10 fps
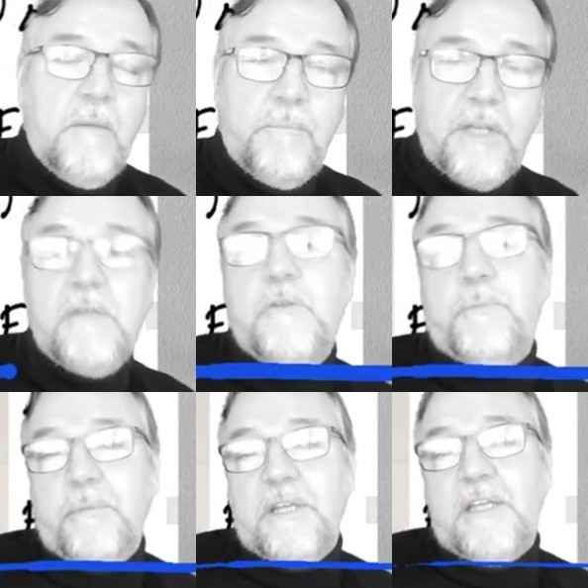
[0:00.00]
But then you
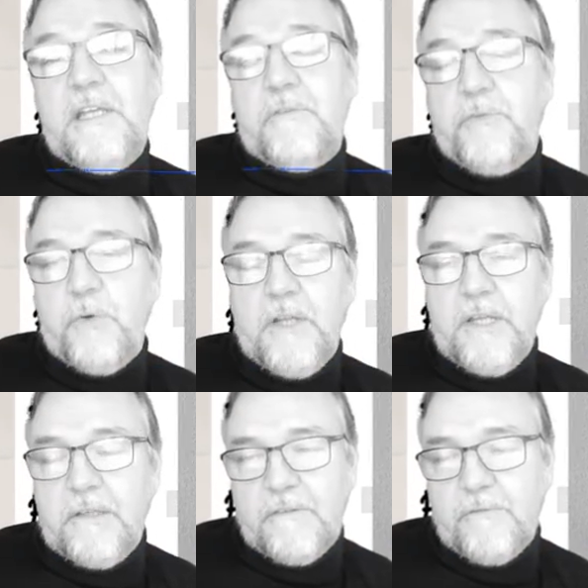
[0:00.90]
probably need 4
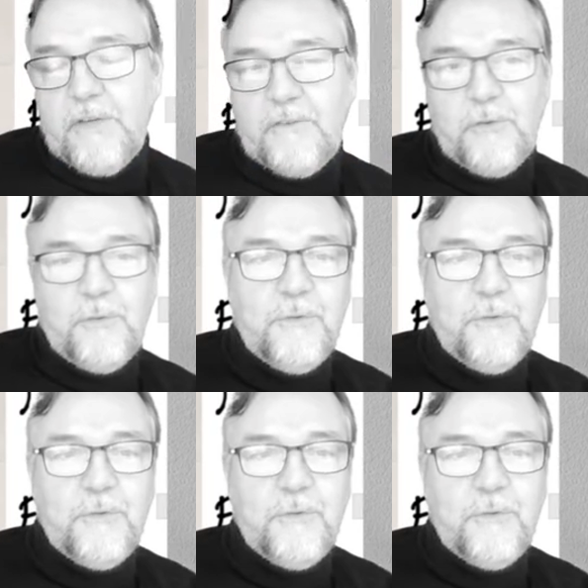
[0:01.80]
legs, in fact, to